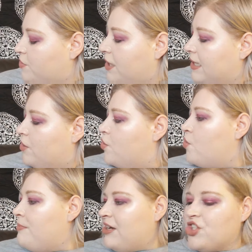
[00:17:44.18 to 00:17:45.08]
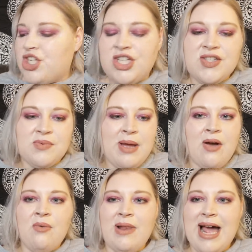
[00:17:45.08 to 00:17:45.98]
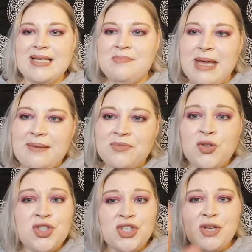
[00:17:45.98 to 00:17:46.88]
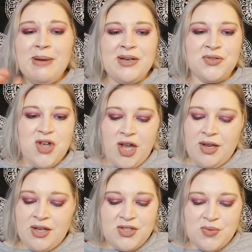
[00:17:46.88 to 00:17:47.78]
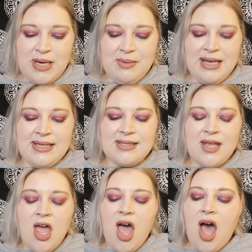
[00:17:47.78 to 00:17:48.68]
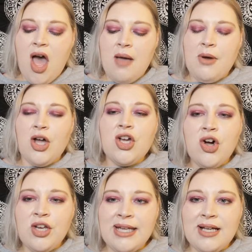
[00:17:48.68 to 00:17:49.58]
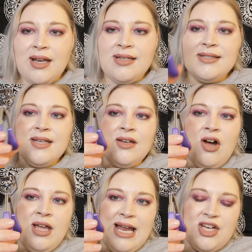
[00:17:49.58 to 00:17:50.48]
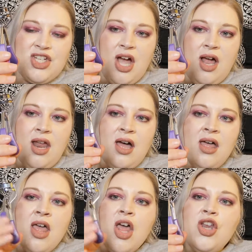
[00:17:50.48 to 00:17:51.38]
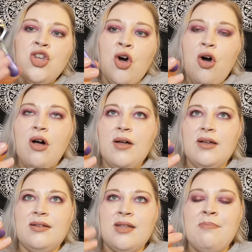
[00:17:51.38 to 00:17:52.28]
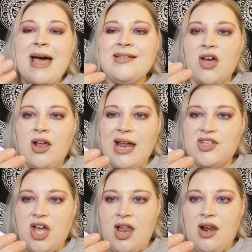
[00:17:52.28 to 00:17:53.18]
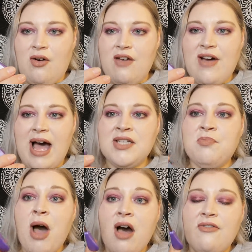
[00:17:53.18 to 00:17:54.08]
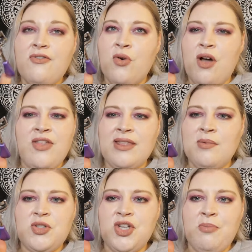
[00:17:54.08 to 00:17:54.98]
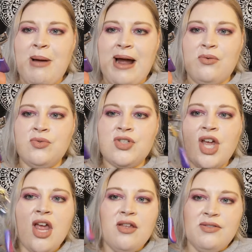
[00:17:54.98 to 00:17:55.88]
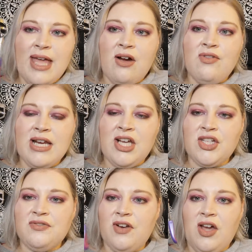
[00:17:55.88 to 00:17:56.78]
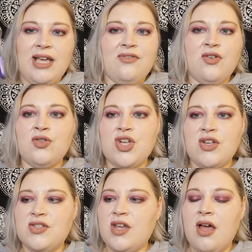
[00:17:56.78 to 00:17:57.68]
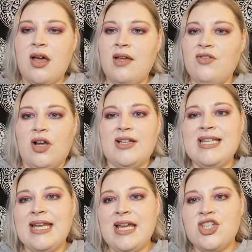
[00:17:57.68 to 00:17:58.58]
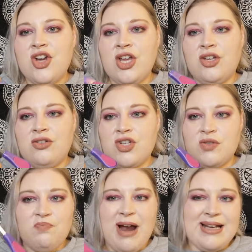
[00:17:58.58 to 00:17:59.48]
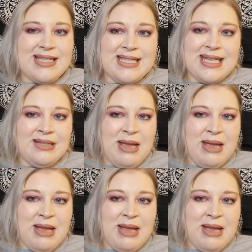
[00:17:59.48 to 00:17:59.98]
Little mentions as well, the last bit, not do too bad on time, under 20 minutes. Iconic London eyelash curler, not the best eyelash curler I've had, but for, I think they were £2, they are really good for like if you're just if you're like a teenager and you're just practicing